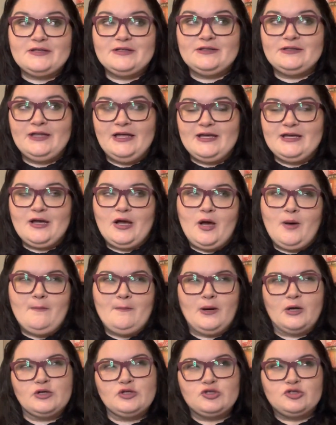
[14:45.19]
like
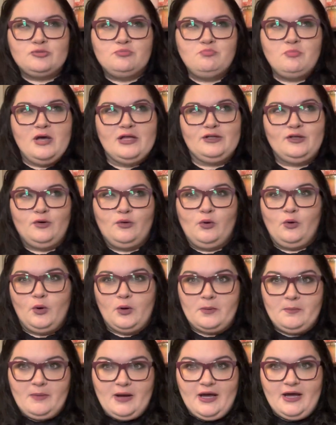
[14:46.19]
marshmallow
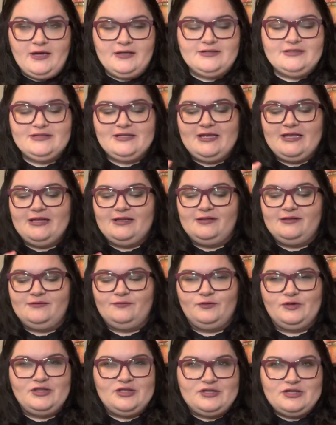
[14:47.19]
gourmand and
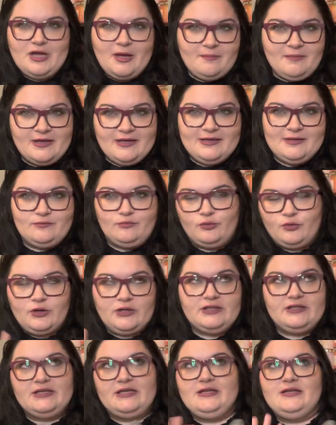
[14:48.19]
with nutmeg and
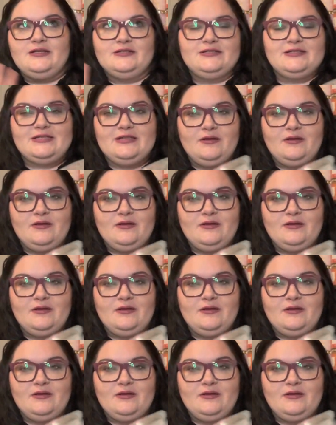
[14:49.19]
praline and